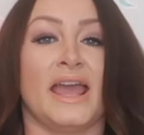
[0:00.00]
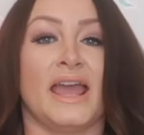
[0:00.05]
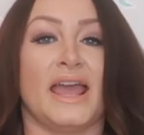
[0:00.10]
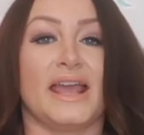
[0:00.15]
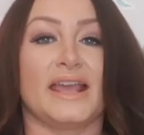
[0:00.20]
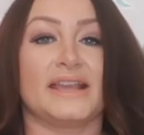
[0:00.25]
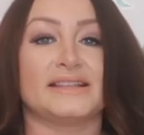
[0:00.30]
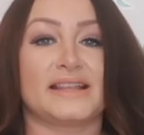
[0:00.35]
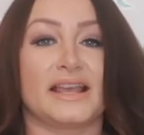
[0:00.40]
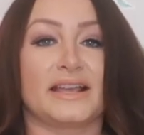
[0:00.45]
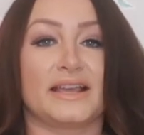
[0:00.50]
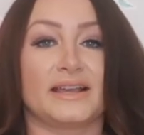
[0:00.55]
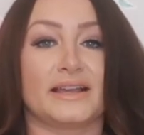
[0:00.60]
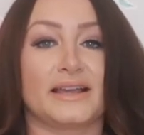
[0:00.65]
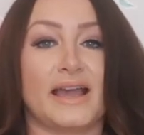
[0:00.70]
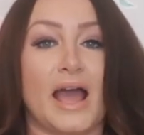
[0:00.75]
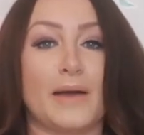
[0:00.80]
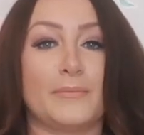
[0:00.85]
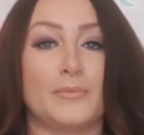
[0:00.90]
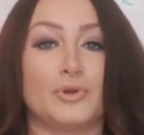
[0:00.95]
It's like a
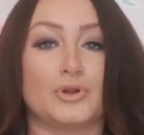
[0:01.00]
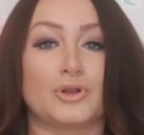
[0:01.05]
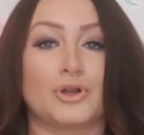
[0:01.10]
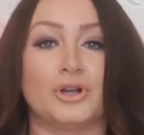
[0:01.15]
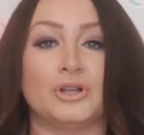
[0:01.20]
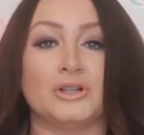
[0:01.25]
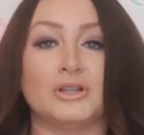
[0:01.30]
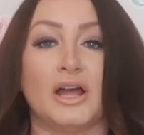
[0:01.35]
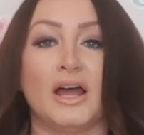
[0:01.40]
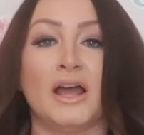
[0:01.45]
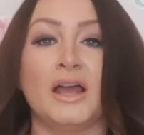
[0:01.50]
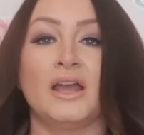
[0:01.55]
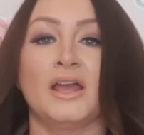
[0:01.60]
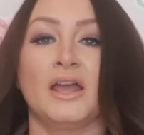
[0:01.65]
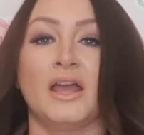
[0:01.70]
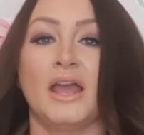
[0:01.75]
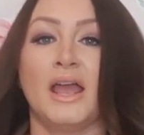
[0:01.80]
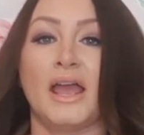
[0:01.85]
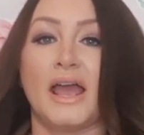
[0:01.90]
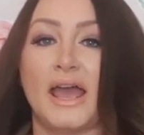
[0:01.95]
camel colour
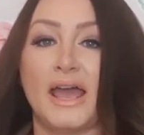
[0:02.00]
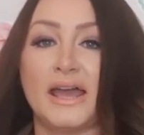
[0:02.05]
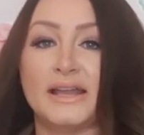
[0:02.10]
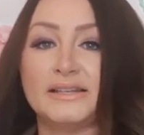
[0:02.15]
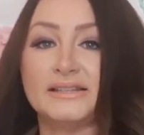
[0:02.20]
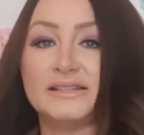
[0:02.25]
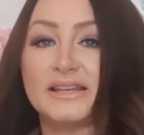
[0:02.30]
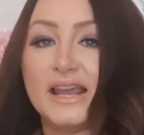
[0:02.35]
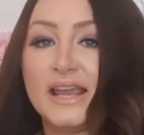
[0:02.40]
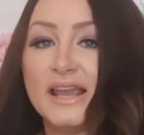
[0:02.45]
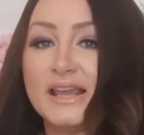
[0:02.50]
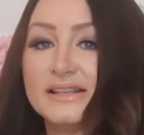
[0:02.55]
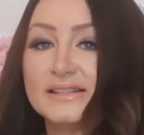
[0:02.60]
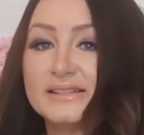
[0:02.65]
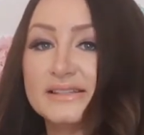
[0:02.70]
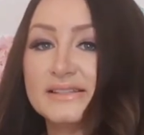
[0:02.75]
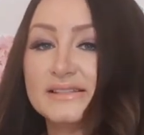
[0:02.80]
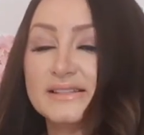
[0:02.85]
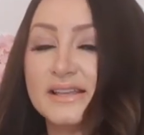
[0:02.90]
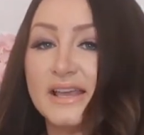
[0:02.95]
and
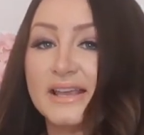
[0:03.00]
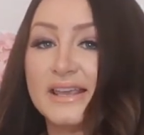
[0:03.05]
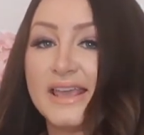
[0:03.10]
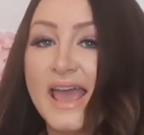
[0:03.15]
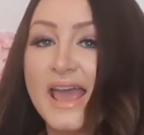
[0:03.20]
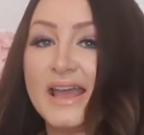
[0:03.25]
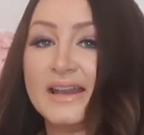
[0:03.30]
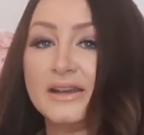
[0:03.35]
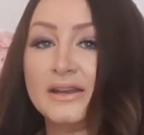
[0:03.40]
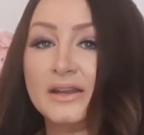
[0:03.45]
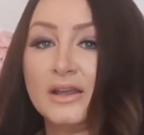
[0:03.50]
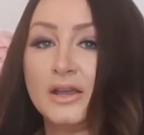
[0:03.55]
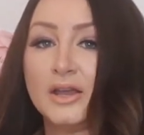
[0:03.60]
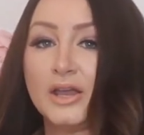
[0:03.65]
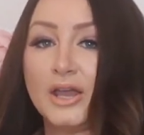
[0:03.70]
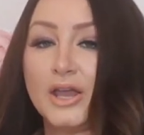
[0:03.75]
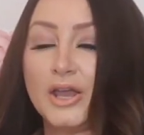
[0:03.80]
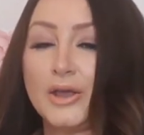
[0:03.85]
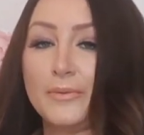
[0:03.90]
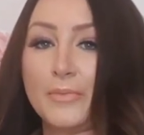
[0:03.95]
it's again
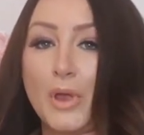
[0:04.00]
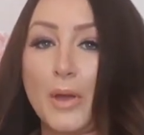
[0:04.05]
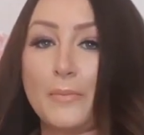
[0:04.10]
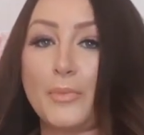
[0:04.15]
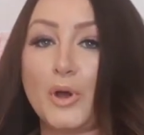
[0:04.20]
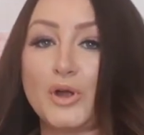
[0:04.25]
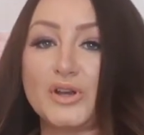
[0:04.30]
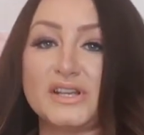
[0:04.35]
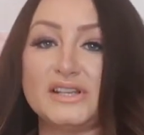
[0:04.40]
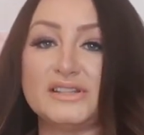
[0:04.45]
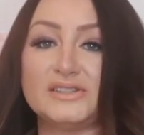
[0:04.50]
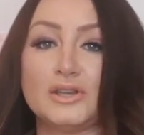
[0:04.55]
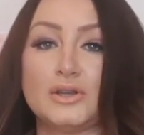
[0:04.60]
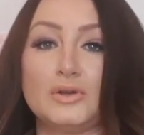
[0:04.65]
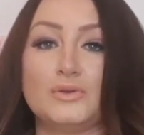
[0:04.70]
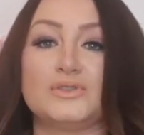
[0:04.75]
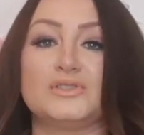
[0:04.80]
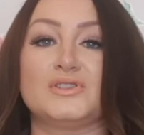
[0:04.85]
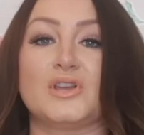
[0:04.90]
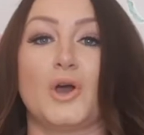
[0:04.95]
um, a
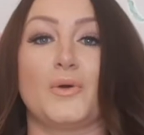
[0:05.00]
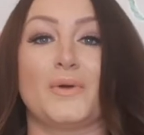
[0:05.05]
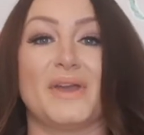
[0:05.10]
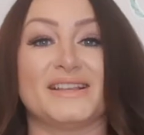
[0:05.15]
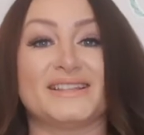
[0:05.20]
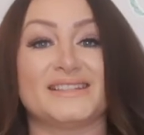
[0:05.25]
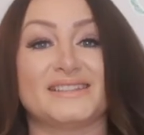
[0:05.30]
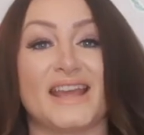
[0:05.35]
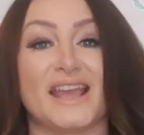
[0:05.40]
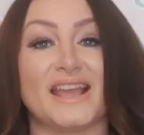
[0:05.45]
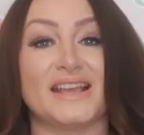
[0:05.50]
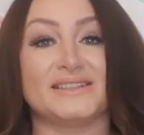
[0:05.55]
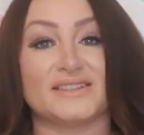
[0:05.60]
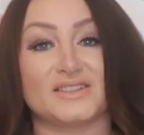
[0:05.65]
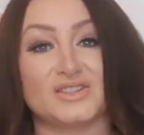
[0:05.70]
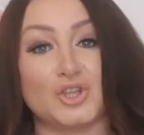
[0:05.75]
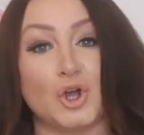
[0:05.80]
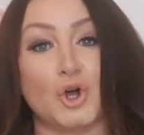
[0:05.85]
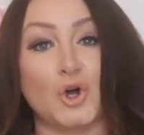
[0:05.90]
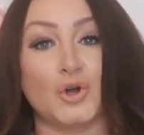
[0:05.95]
bodysuit so it stays
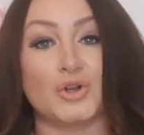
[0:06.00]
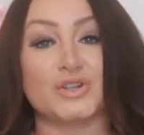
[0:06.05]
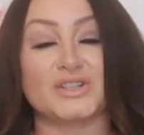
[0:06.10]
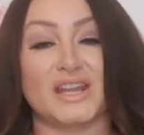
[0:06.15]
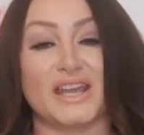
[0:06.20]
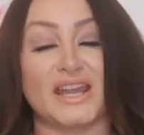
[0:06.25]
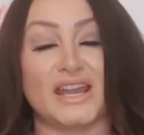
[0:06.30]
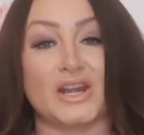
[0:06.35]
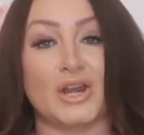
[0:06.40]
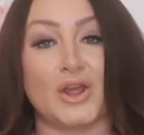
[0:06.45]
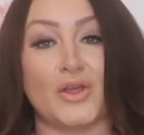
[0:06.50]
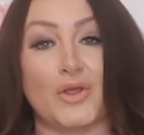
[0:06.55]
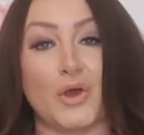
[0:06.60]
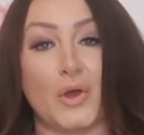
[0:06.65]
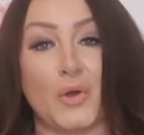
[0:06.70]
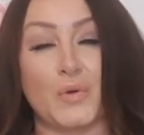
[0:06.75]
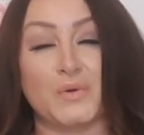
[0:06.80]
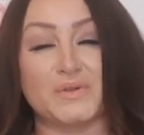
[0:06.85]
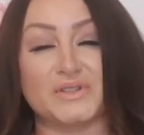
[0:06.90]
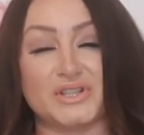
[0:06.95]
tucked in
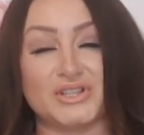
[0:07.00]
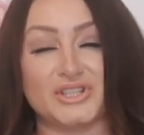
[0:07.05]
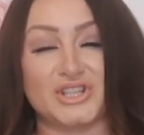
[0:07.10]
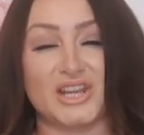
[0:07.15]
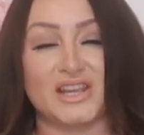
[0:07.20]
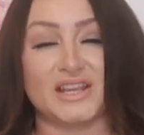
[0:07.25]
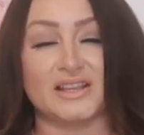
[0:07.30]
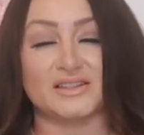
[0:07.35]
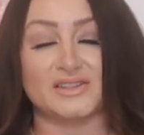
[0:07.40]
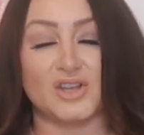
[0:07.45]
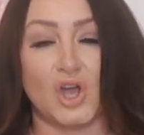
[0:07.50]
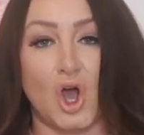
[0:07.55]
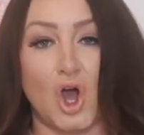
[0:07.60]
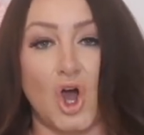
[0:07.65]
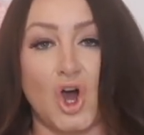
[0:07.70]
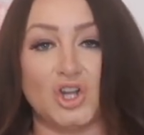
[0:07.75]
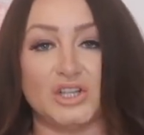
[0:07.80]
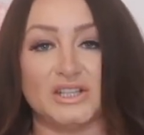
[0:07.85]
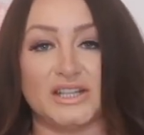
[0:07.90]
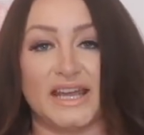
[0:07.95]
those jeans
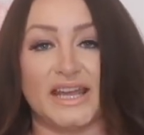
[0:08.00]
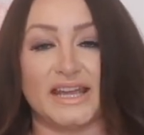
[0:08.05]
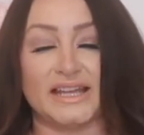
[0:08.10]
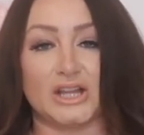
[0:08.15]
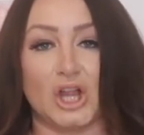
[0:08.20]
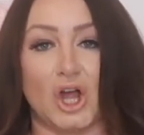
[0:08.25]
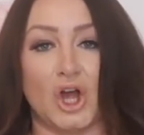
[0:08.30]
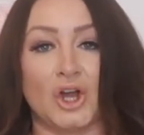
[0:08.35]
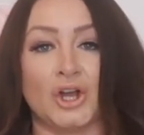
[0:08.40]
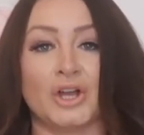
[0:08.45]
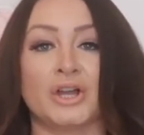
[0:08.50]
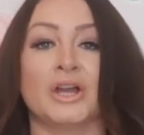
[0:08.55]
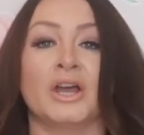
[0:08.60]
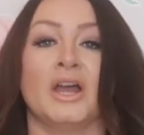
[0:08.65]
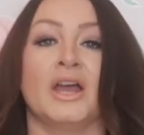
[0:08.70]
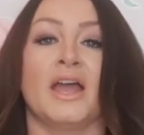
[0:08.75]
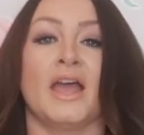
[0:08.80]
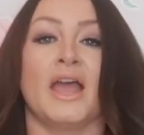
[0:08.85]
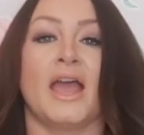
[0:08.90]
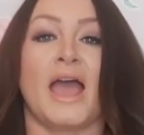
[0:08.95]
all day long
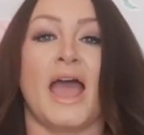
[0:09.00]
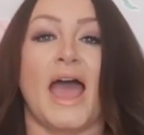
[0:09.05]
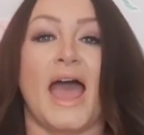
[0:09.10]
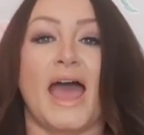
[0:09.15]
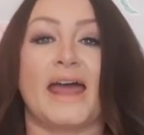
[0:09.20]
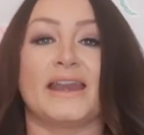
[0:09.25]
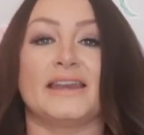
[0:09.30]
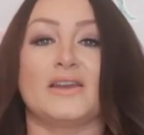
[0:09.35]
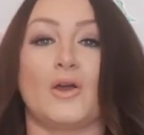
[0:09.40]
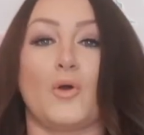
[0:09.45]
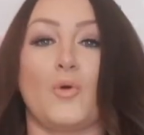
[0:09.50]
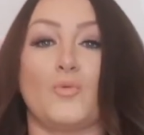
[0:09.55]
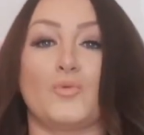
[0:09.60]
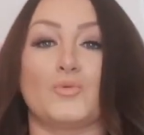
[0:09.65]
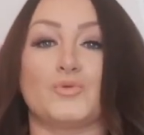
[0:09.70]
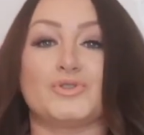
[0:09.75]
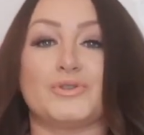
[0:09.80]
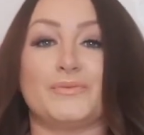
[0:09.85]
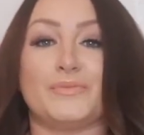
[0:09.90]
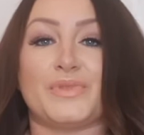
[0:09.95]
and
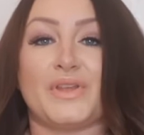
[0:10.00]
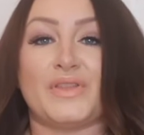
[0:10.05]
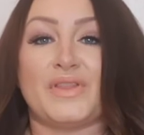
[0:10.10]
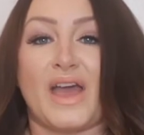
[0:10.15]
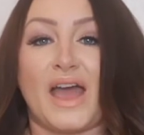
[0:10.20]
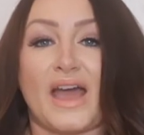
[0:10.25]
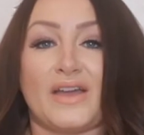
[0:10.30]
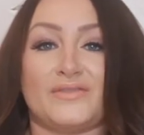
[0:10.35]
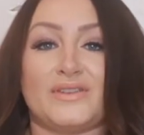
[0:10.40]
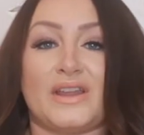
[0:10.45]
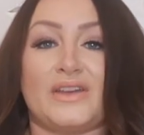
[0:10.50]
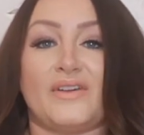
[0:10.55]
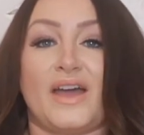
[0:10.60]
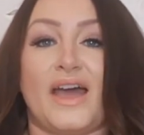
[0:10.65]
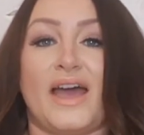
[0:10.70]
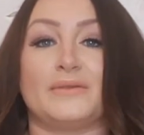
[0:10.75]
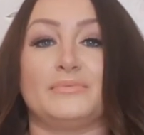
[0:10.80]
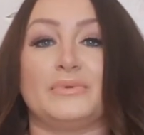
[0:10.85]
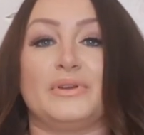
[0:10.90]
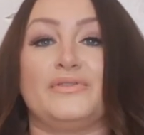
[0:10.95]
Something that I've never
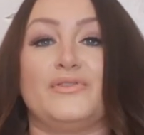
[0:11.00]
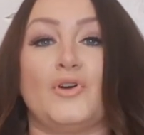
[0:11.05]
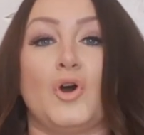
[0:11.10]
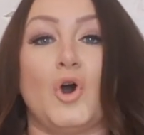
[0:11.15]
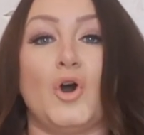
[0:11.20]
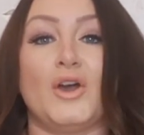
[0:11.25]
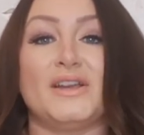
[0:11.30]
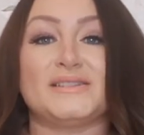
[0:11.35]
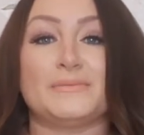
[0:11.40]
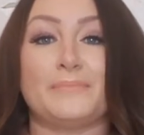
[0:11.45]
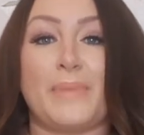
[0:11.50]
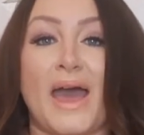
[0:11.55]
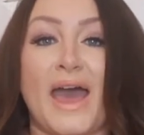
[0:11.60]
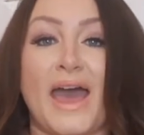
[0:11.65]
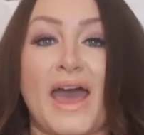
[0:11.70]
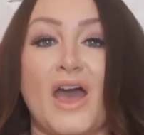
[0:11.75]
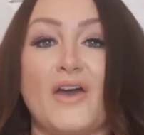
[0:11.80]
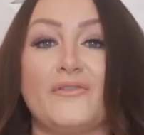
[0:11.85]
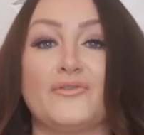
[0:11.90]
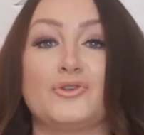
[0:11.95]
had before is a
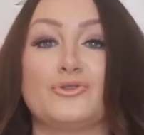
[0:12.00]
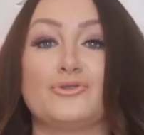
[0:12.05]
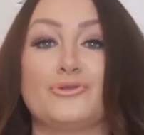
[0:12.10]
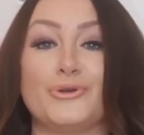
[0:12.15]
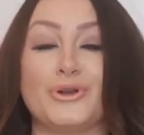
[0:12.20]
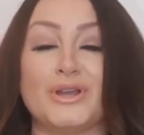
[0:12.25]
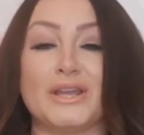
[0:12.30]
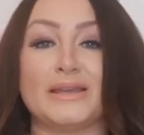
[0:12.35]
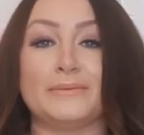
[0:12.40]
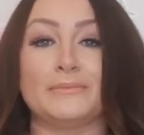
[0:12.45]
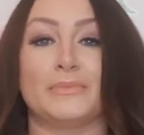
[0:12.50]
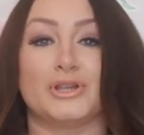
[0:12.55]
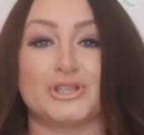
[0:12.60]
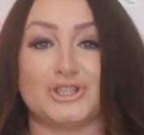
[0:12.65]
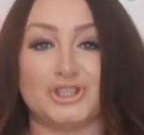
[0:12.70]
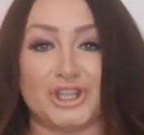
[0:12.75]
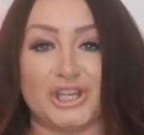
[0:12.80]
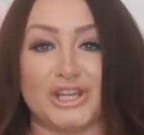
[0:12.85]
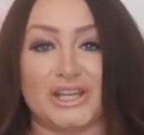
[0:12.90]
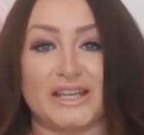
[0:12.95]
pair of cream
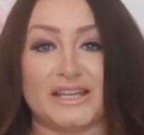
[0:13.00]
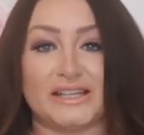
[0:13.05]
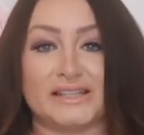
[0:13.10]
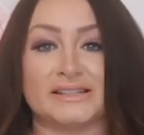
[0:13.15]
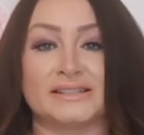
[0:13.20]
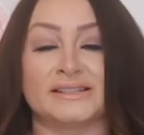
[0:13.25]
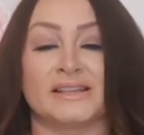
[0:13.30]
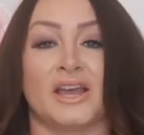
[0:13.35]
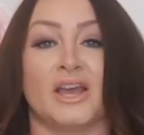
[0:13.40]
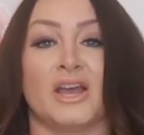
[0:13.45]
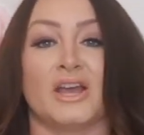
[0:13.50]
jeans.